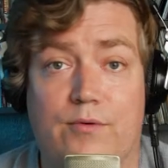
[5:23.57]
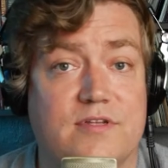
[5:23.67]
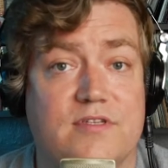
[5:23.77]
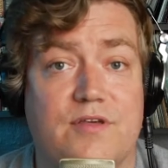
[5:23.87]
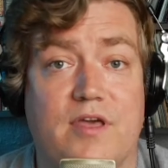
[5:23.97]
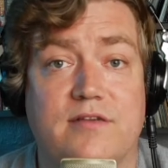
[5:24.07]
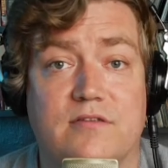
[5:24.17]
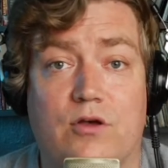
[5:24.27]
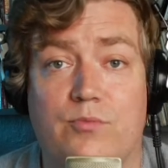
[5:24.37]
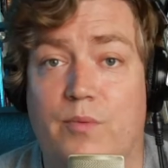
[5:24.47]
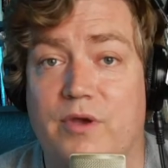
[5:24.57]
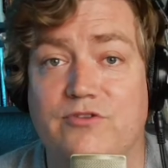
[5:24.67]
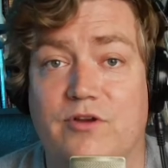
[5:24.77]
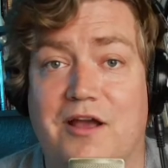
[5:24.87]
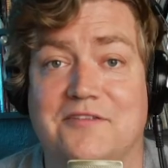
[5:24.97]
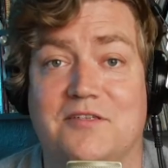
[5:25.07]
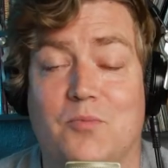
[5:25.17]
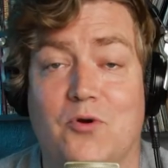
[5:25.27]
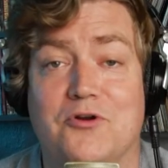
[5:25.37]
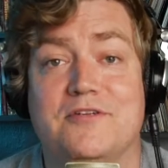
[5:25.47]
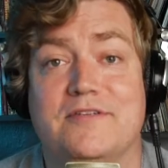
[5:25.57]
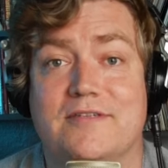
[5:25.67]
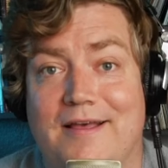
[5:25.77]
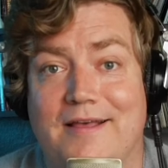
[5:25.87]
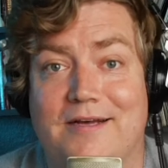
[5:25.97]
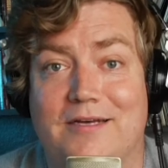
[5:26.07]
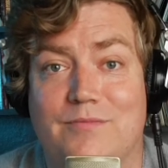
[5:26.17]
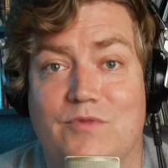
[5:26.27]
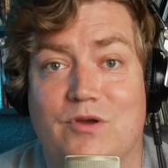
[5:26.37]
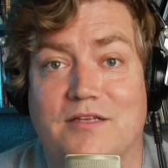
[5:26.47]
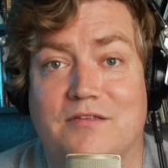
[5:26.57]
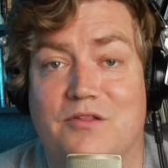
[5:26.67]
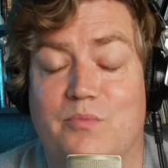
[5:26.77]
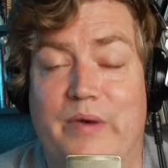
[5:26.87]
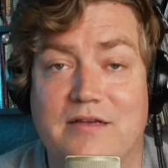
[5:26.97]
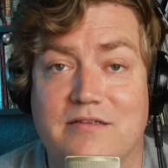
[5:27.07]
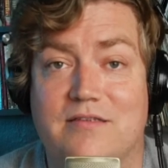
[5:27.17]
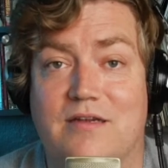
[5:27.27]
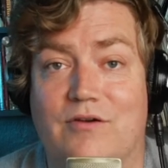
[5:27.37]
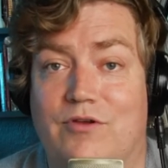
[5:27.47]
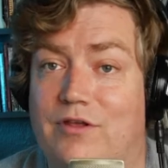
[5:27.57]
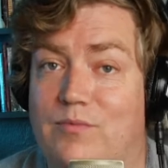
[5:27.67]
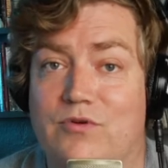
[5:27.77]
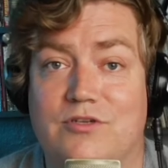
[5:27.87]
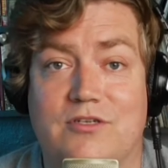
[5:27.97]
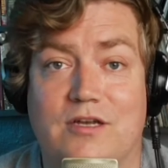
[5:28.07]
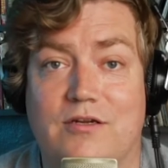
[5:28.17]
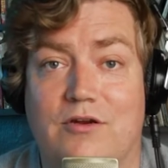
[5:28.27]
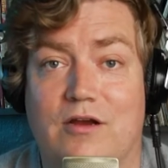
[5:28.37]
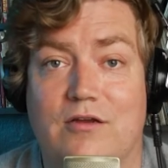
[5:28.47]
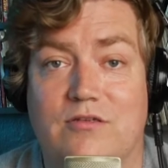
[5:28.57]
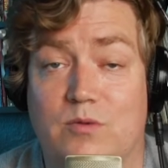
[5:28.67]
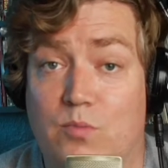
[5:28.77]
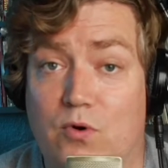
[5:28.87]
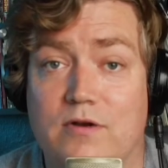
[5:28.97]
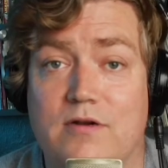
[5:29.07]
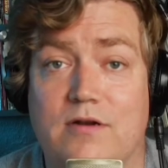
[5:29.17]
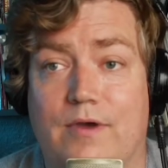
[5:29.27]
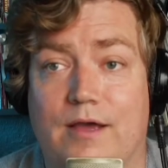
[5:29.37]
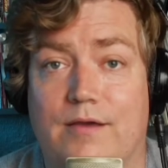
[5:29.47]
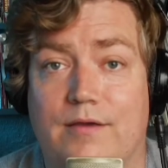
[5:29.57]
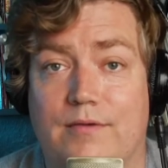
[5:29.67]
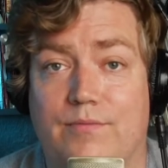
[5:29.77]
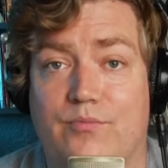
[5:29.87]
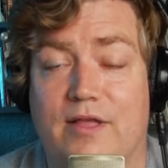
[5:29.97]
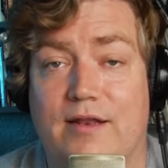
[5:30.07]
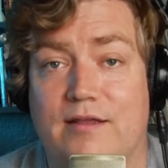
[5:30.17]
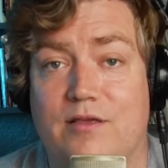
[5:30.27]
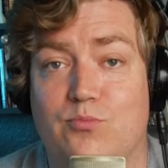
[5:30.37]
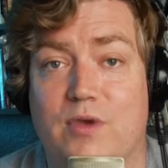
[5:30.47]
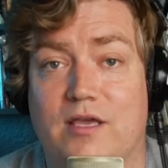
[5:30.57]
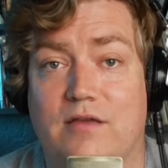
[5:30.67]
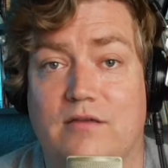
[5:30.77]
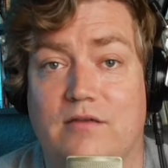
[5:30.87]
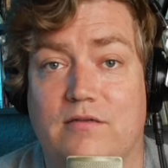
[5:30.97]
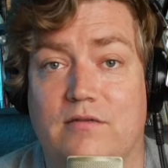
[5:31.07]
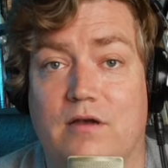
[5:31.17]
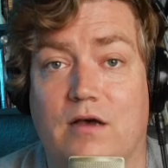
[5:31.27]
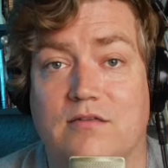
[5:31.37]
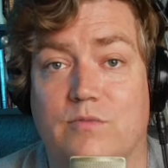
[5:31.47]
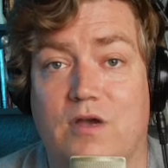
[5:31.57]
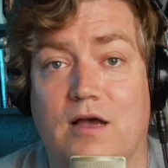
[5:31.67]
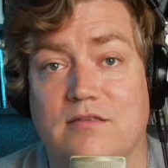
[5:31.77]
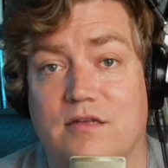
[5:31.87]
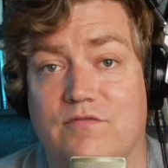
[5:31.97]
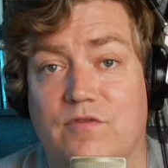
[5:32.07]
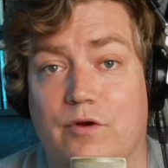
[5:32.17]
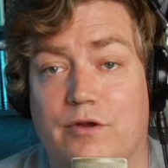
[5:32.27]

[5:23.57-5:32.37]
want to say thanks to all my Patreon supporters. You guys are the best. I really appreciate your support. I plan to keep making awesome content for